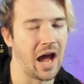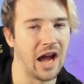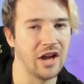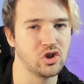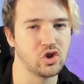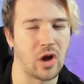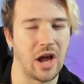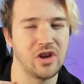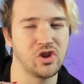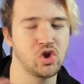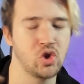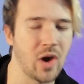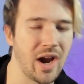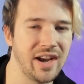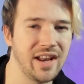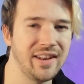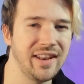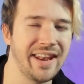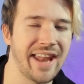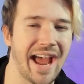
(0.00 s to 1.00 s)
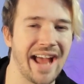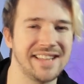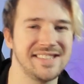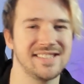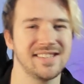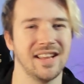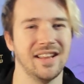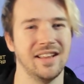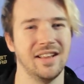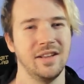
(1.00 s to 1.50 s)
I, tr I try to
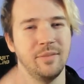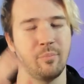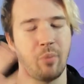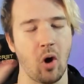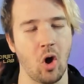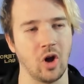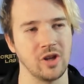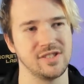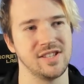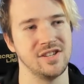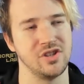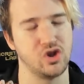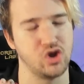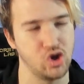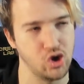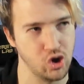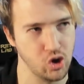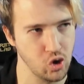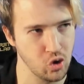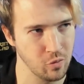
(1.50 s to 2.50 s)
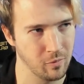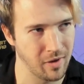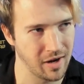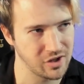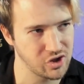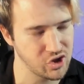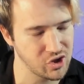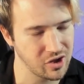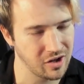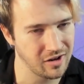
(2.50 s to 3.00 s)
not pause it too
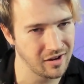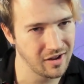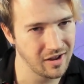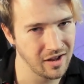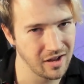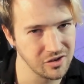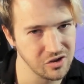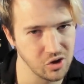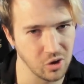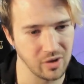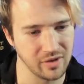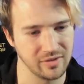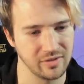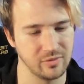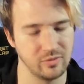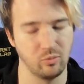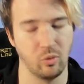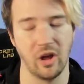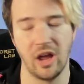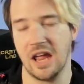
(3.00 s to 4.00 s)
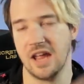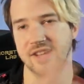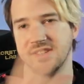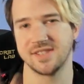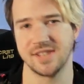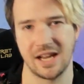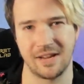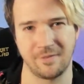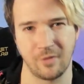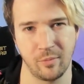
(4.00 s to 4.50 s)
much during a
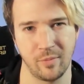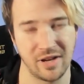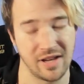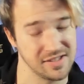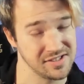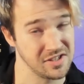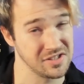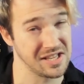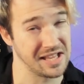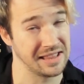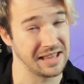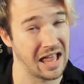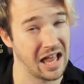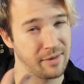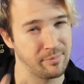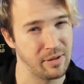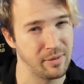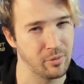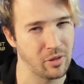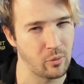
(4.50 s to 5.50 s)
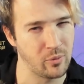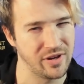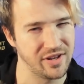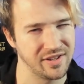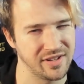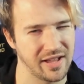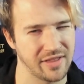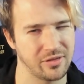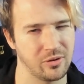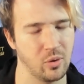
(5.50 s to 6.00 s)
cipher because there's a lot of people that we need
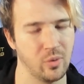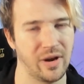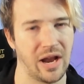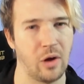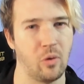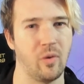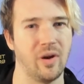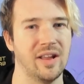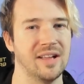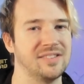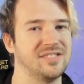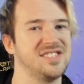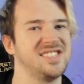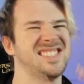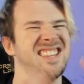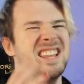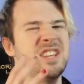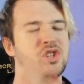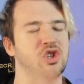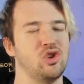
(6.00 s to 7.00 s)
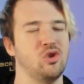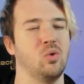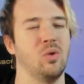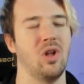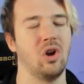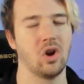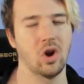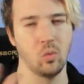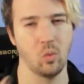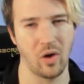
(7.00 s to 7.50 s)
to get through, and I don't want to stay too
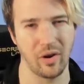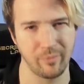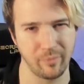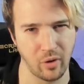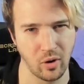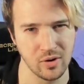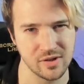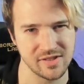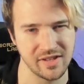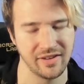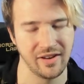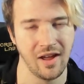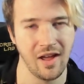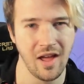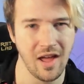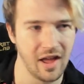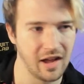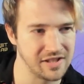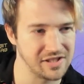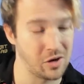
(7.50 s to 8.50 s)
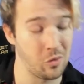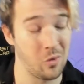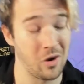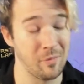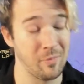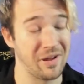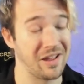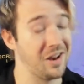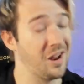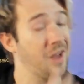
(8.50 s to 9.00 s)
long on one person because I want
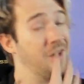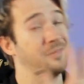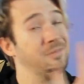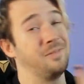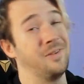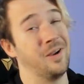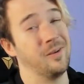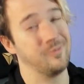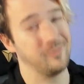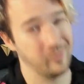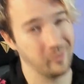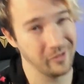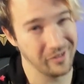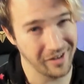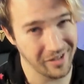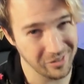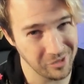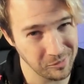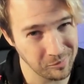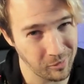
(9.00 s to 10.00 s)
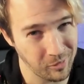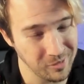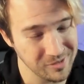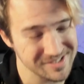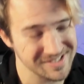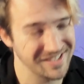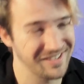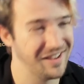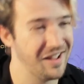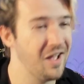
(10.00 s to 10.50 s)
to make it unfair for another
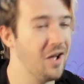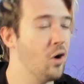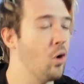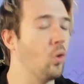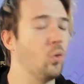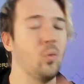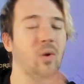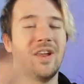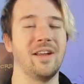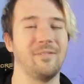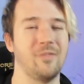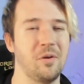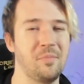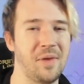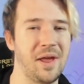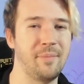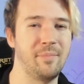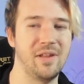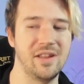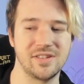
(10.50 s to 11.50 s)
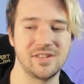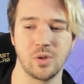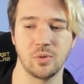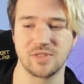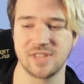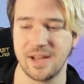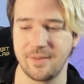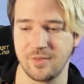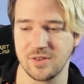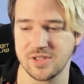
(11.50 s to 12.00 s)
person or whatever it may be. So
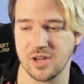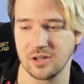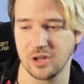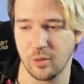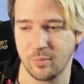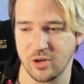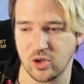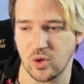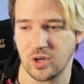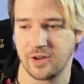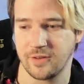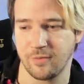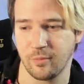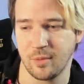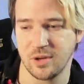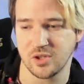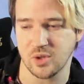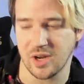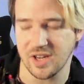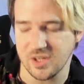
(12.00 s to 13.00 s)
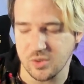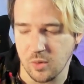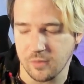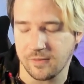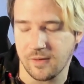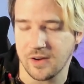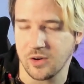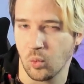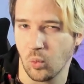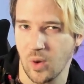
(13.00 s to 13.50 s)
ciphers are a little bit tricky for me, so I guess we'll
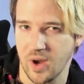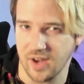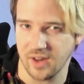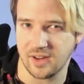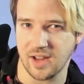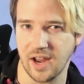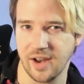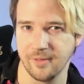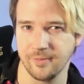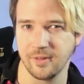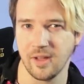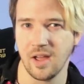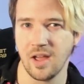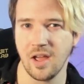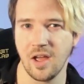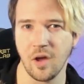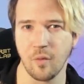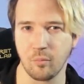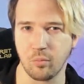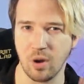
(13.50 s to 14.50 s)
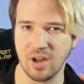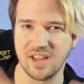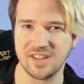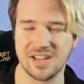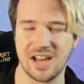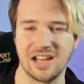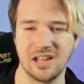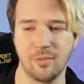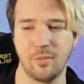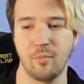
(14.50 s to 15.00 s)
find a way to kind of break it
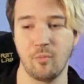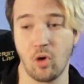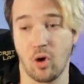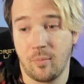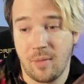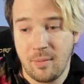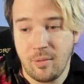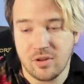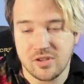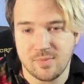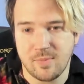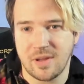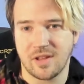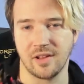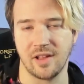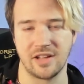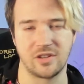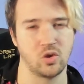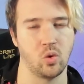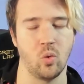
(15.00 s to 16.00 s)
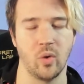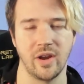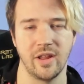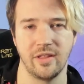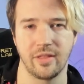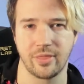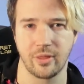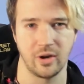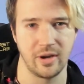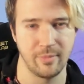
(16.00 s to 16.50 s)
down a little bit more. Maybe I'll just make it like
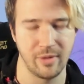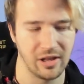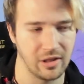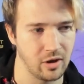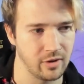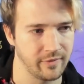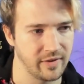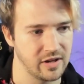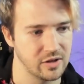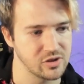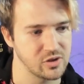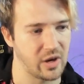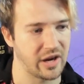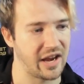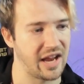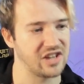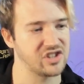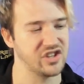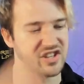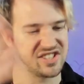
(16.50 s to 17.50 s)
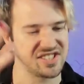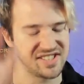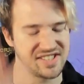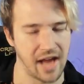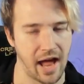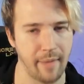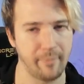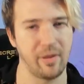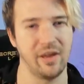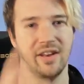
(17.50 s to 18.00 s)
twenty, thirty minute long video so I can actually
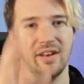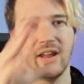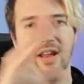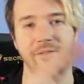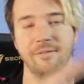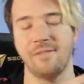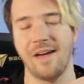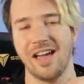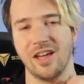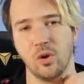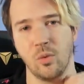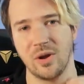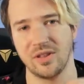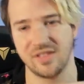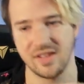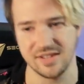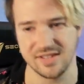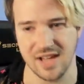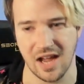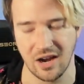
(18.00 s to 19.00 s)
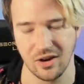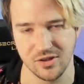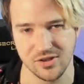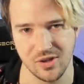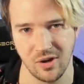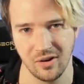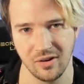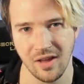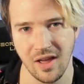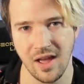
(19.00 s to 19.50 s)
stop and evaluate the entire
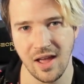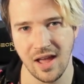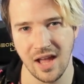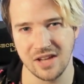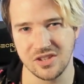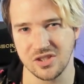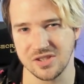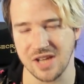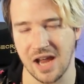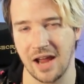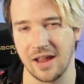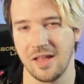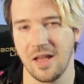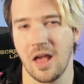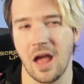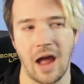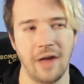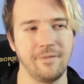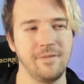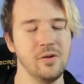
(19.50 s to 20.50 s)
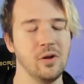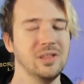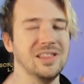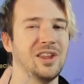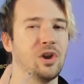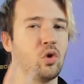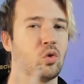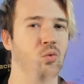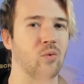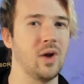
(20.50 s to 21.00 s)
song. It just, I feel a
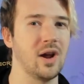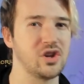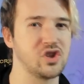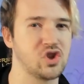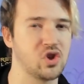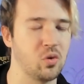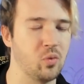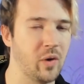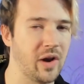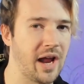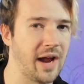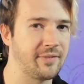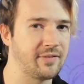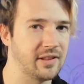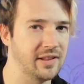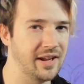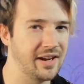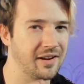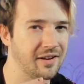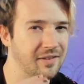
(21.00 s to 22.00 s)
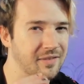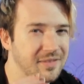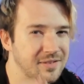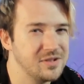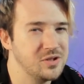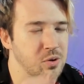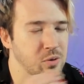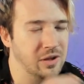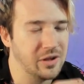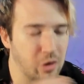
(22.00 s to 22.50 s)
little rushed when I have to like
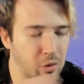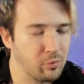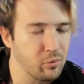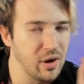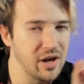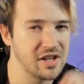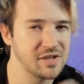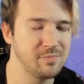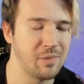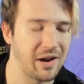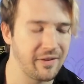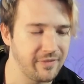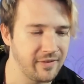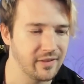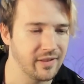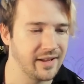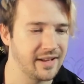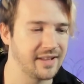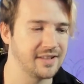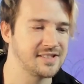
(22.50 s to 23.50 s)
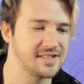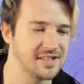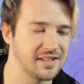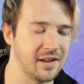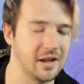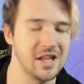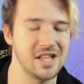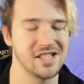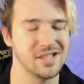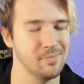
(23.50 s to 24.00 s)
do little breaks, but I feel like it's
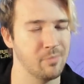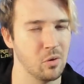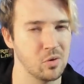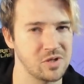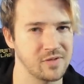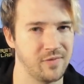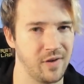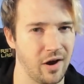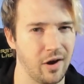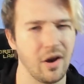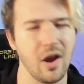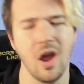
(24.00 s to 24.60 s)
it's the most fair.